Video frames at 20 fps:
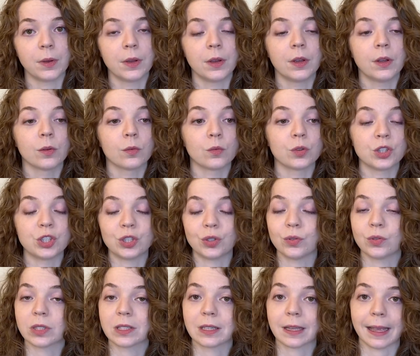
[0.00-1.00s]

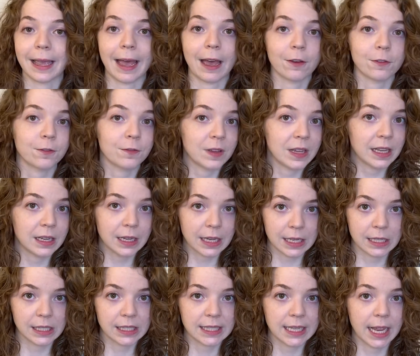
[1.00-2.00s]
reduce caffeine
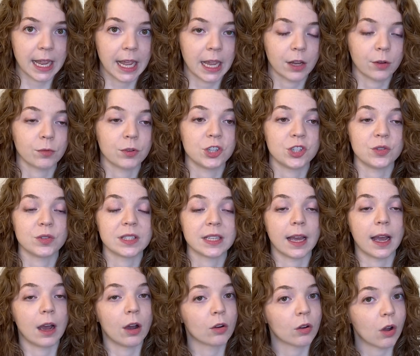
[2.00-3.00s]
intake, reduce
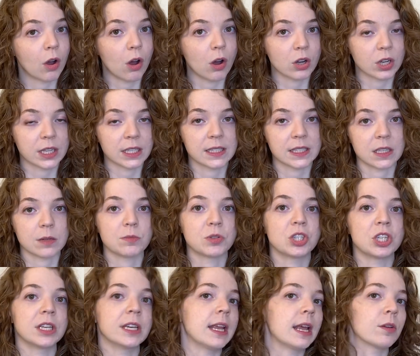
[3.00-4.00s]
alcohol
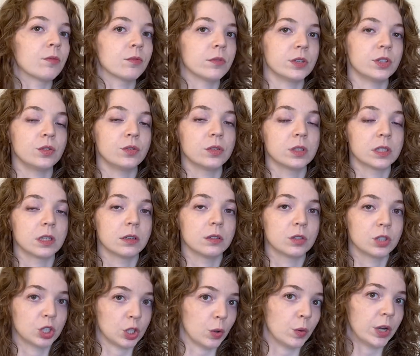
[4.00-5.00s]
consumption, and reduce
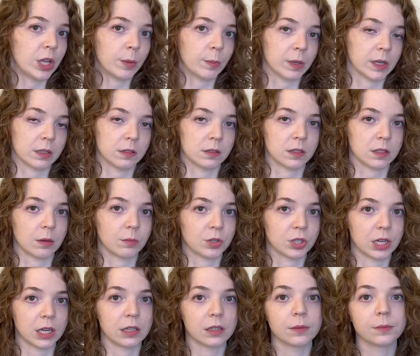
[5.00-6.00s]
sodium
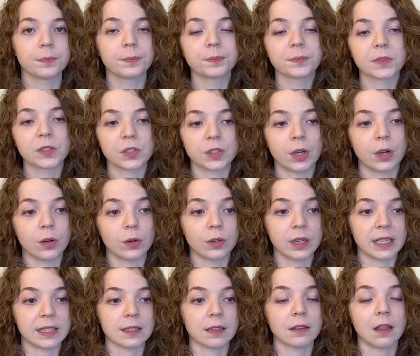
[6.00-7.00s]
consumption. So
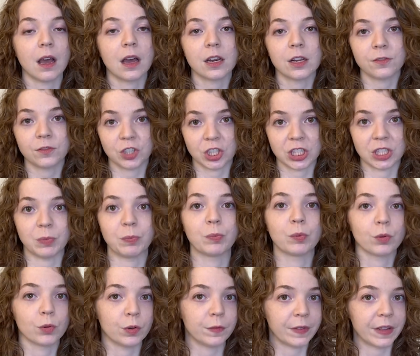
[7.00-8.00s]
it's a lot of just
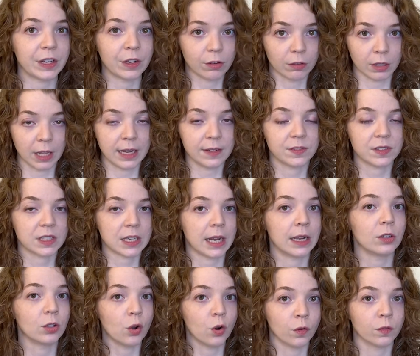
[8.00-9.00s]
improving your
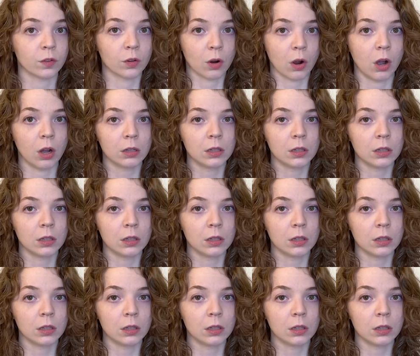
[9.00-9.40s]
lifestyle overall.